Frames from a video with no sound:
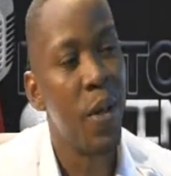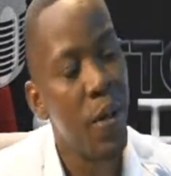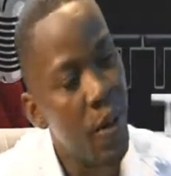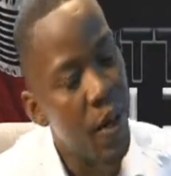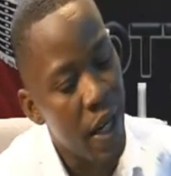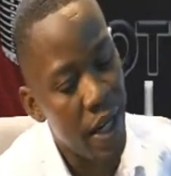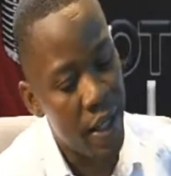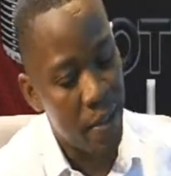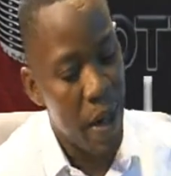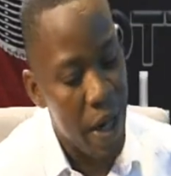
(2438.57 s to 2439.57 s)
So it
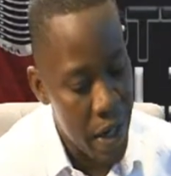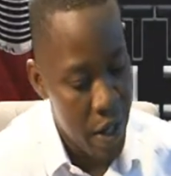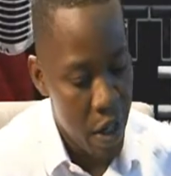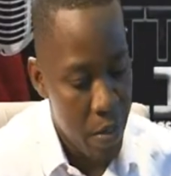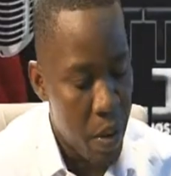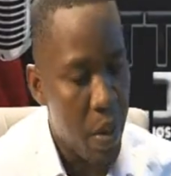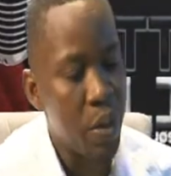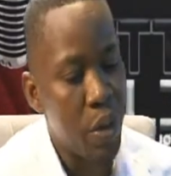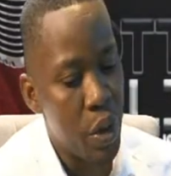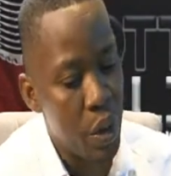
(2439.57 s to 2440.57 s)
is many, but what
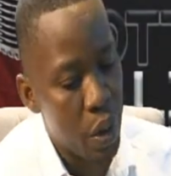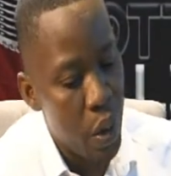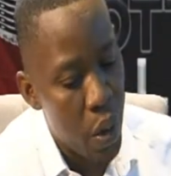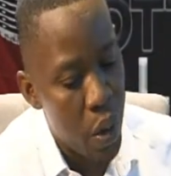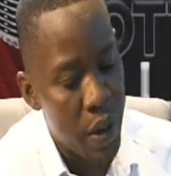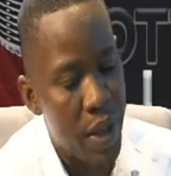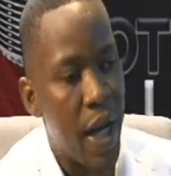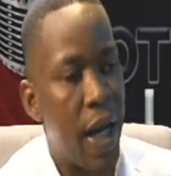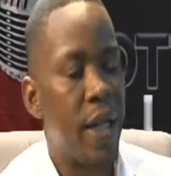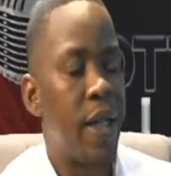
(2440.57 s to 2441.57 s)
we should know is
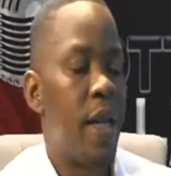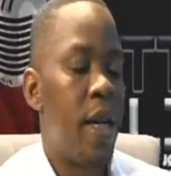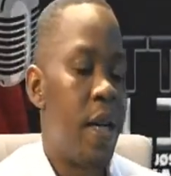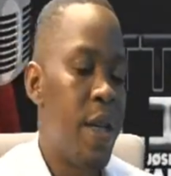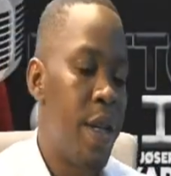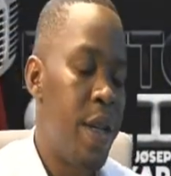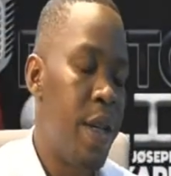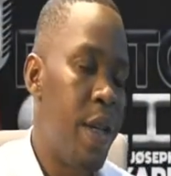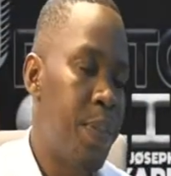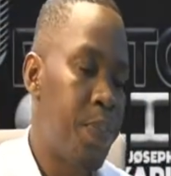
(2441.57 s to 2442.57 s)
that
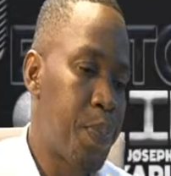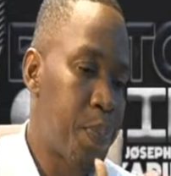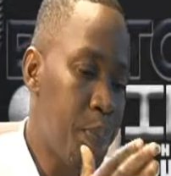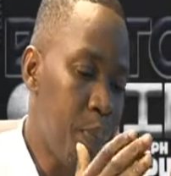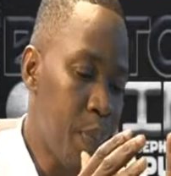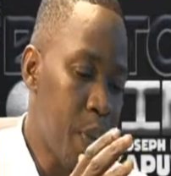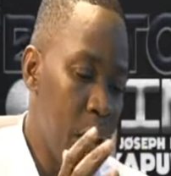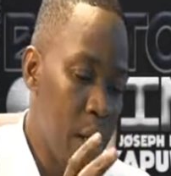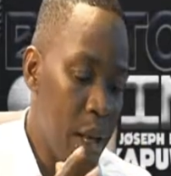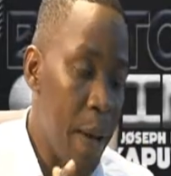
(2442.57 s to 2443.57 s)
the
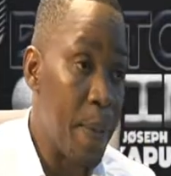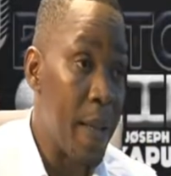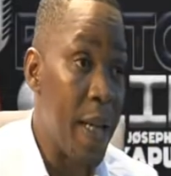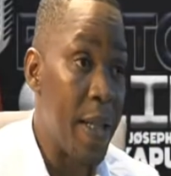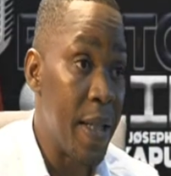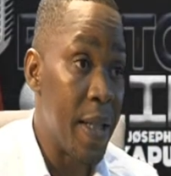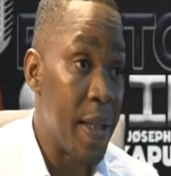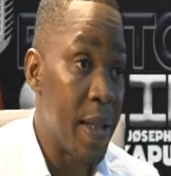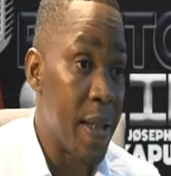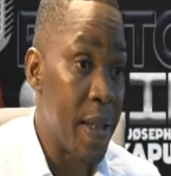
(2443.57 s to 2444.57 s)

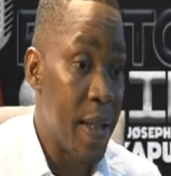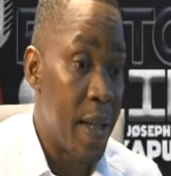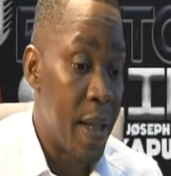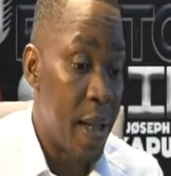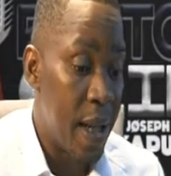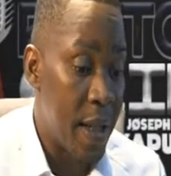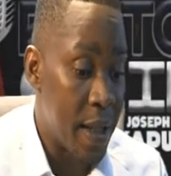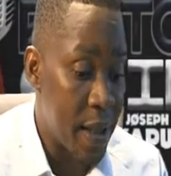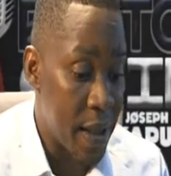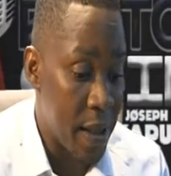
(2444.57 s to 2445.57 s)
hepatitis
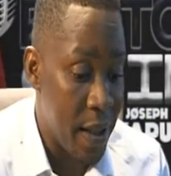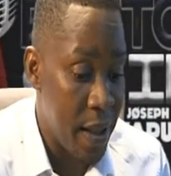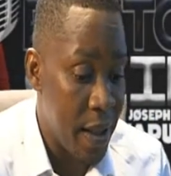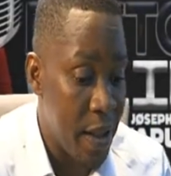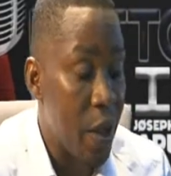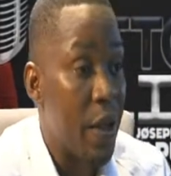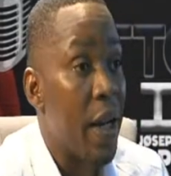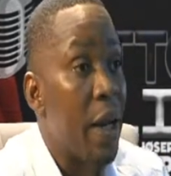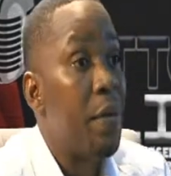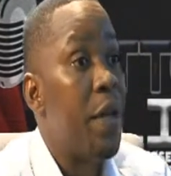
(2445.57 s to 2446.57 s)
is not the
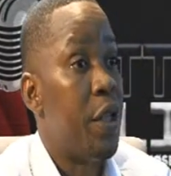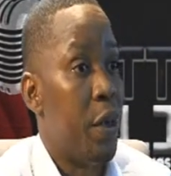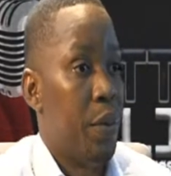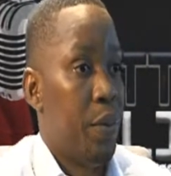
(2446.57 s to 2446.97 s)
graduation.